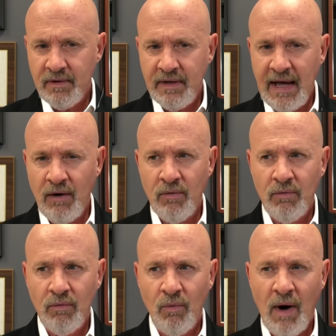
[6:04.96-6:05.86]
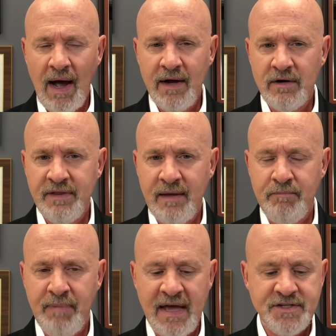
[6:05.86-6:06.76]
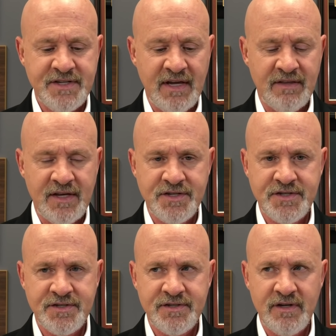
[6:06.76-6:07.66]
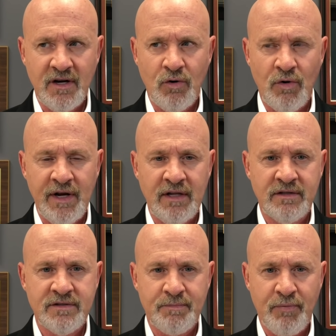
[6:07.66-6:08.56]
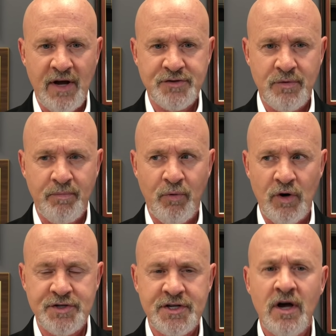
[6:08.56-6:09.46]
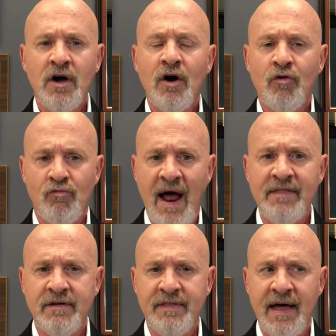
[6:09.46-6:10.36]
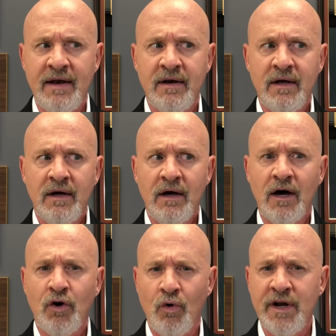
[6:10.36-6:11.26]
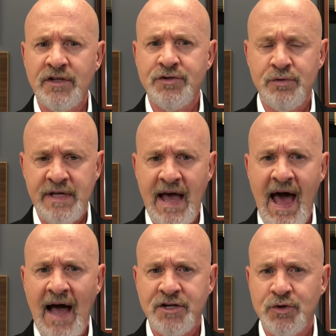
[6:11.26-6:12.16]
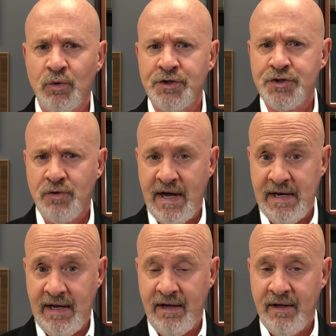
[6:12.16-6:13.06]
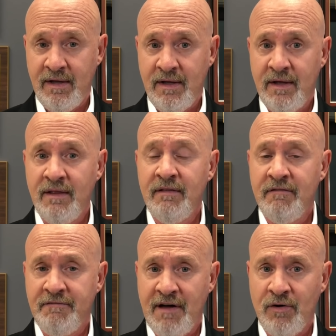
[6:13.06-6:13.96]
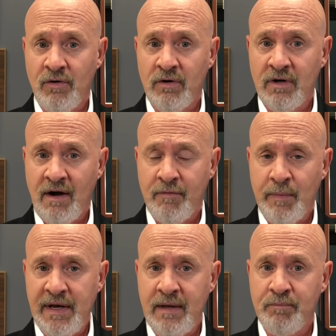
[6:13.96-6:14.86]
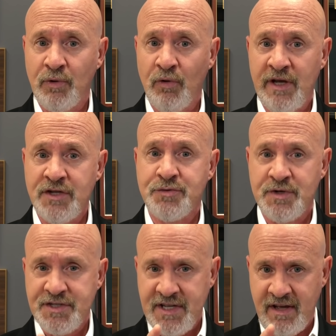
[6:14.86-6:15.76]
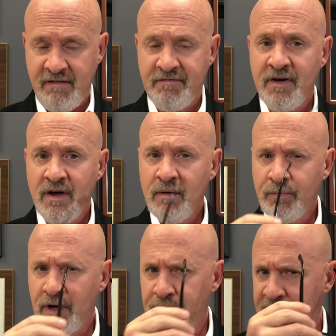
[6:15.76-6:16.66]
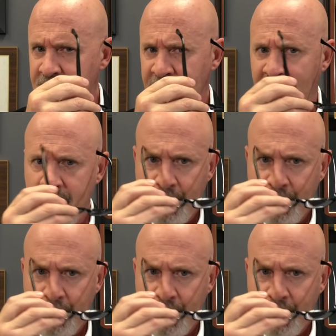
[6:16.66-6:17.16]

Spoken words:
now why are they basing this according to press reports rather than according to the actual training federal government employees receive? Put a pin in that.